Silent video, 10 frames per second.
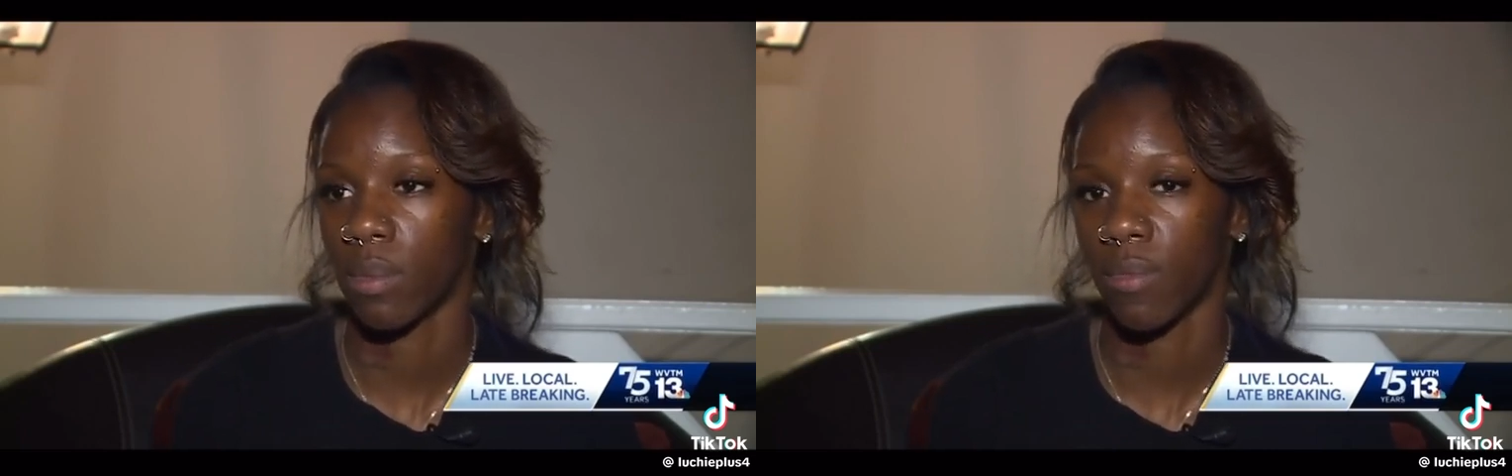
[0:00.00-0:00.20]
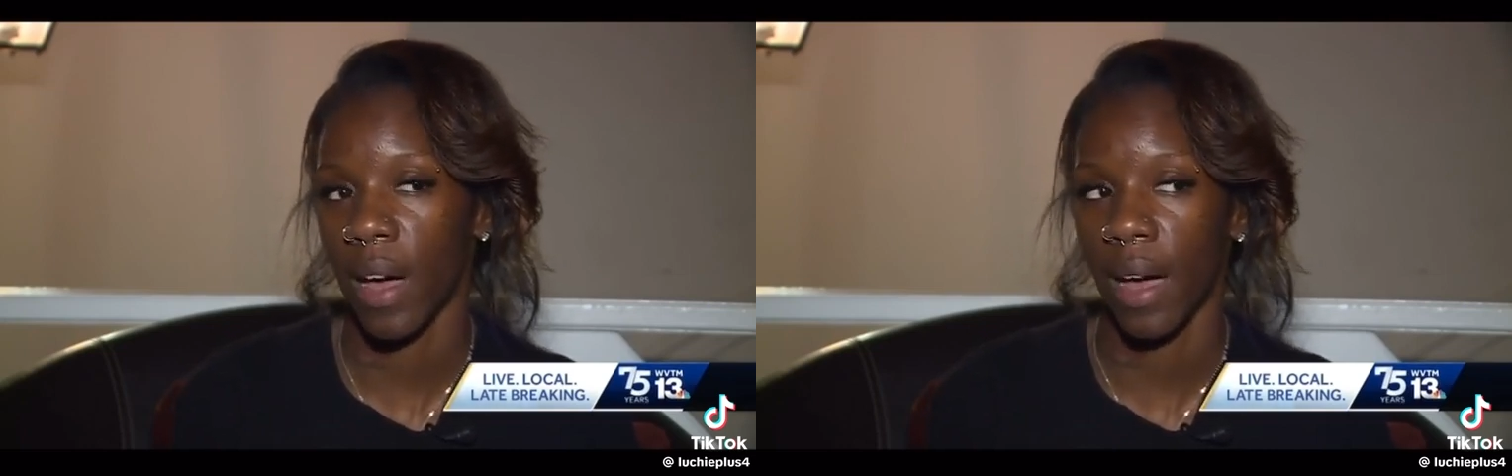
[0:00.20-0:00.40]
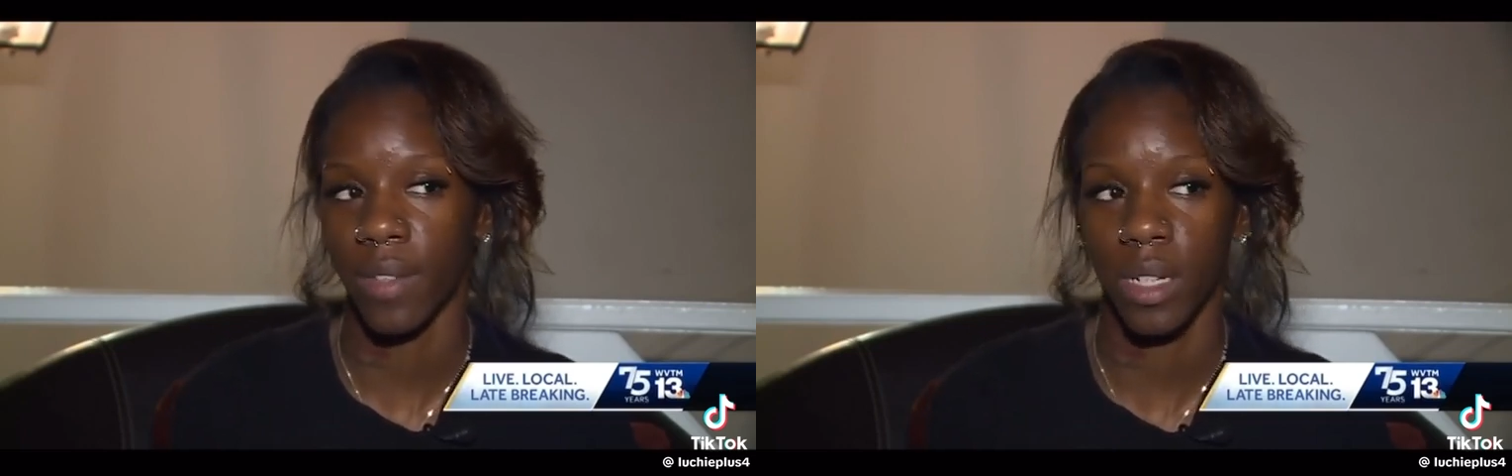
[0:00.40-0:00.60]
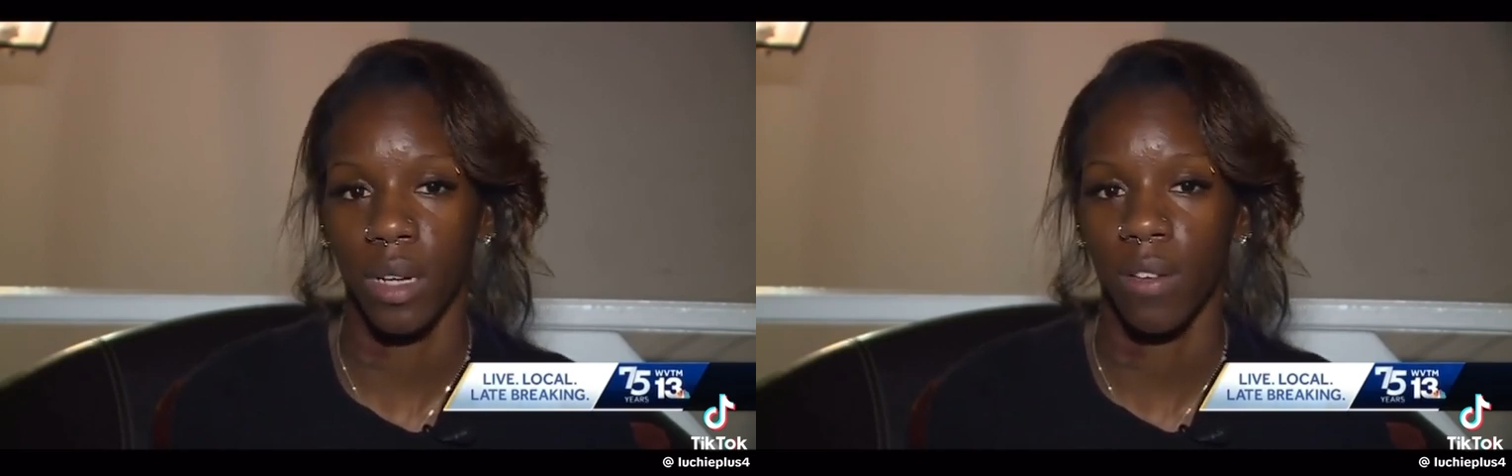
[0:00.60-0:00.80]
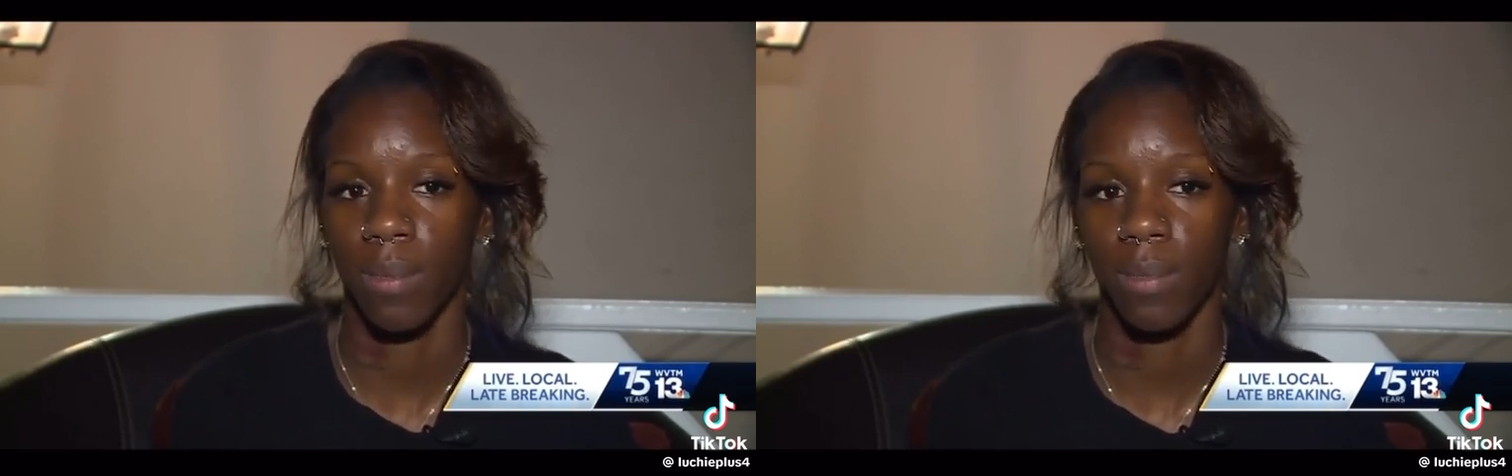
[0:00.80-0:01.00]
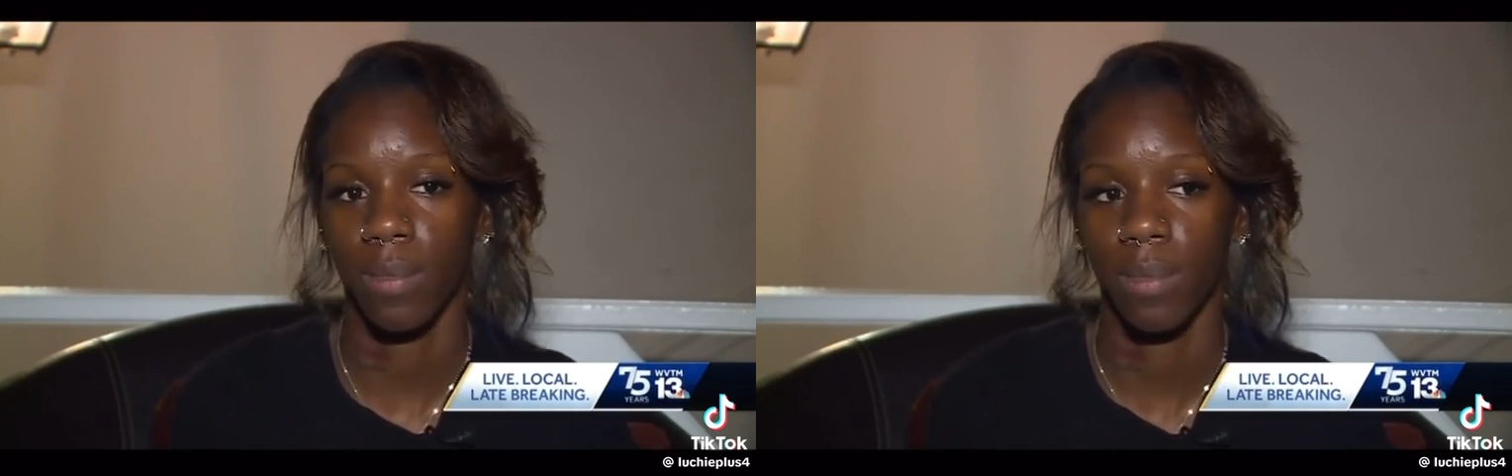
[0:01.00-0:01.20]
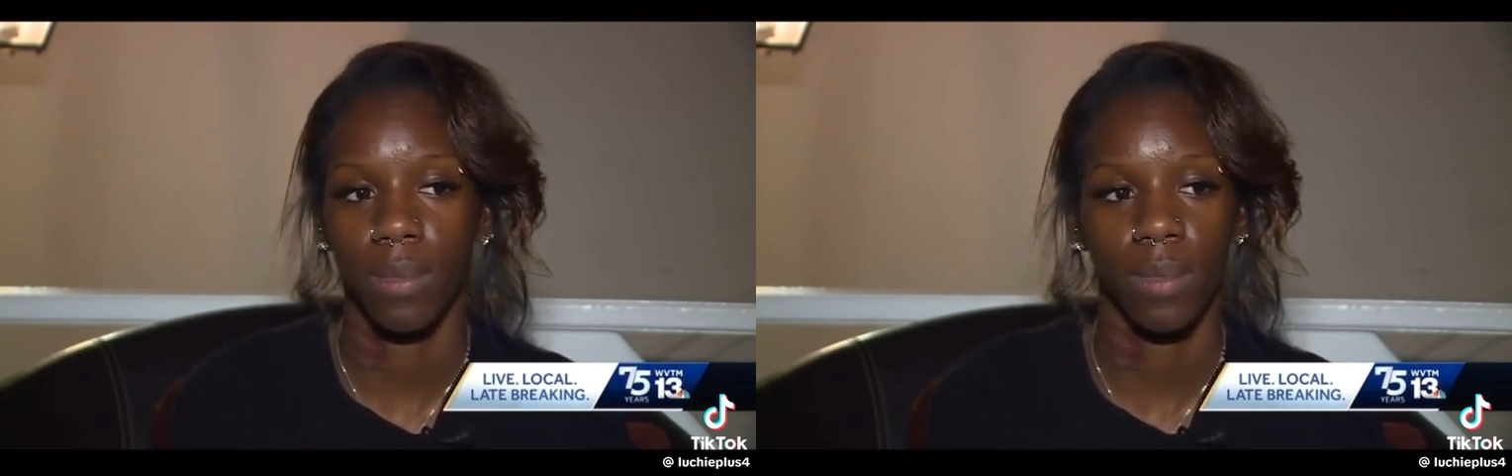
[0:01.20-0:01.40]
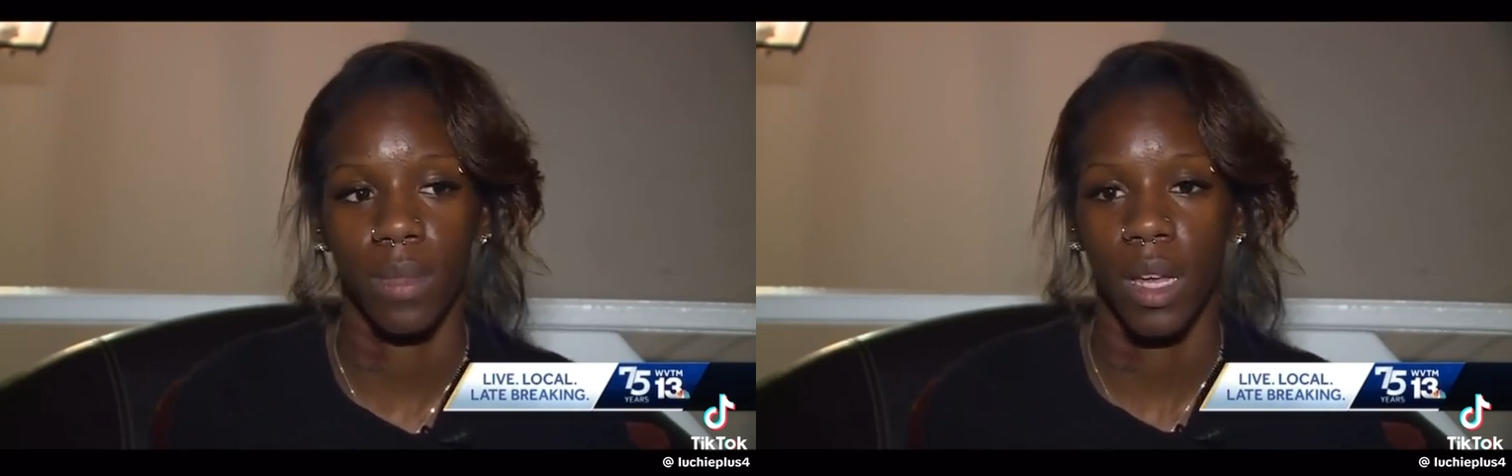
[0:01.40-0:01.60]
five, 10 of them.
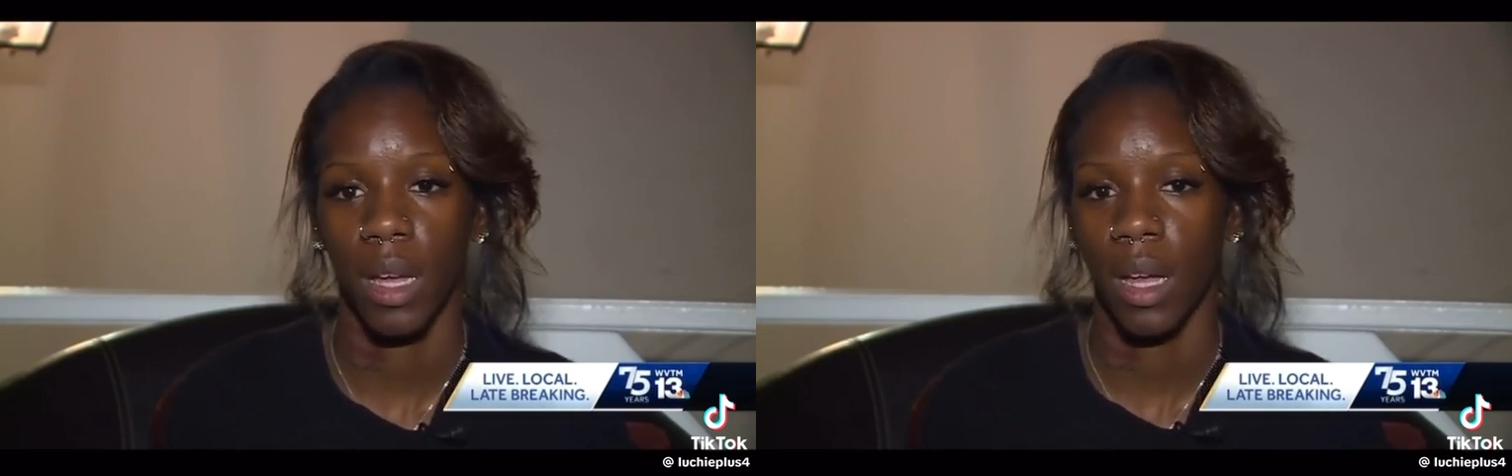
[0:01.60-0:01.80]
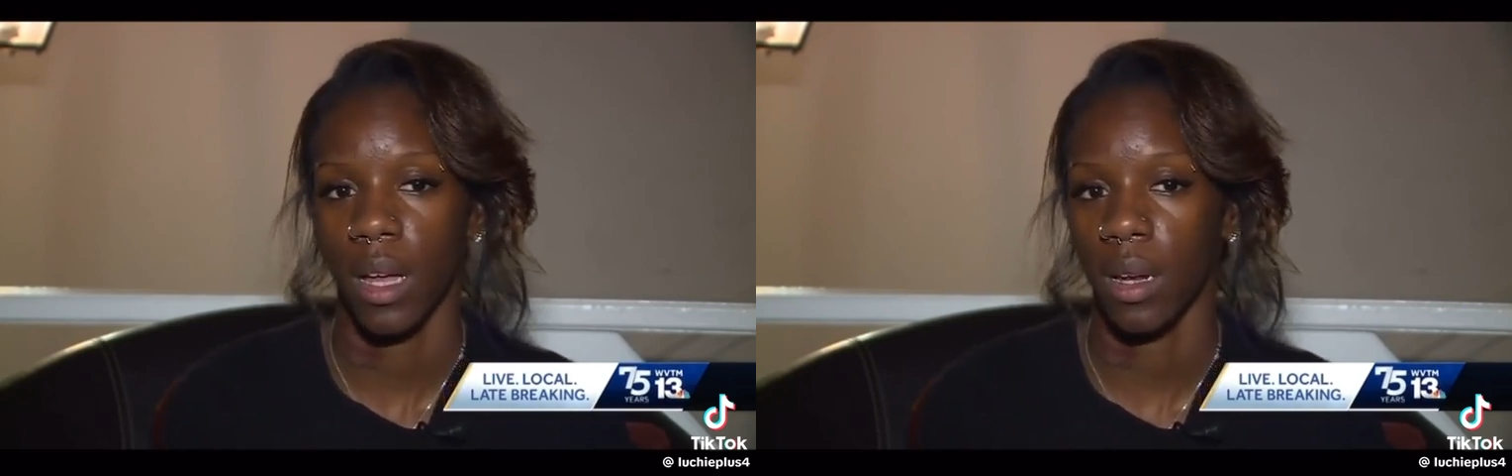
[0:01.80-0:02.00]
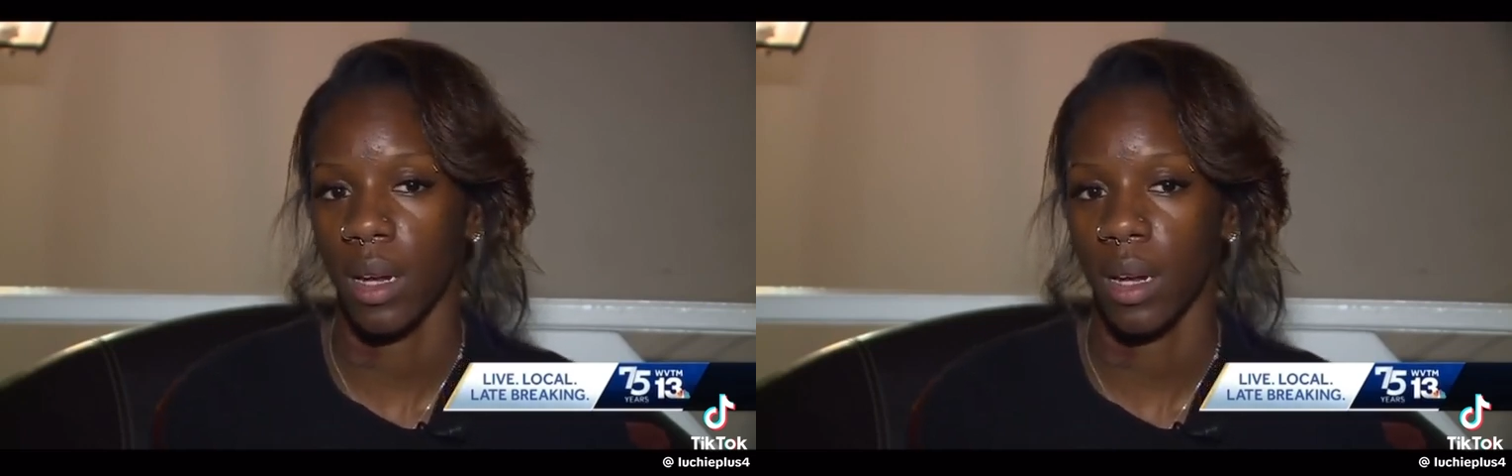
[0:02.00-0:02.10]
And